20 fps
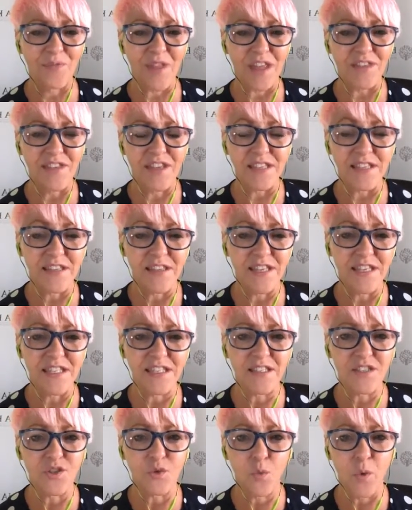
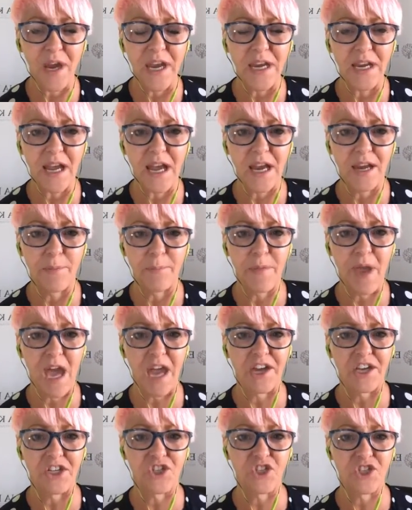This is a way to kind of
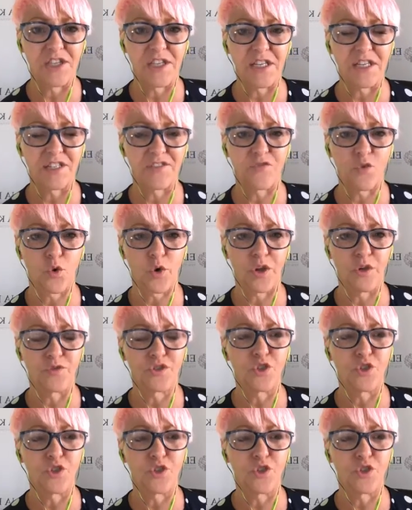manage things for you.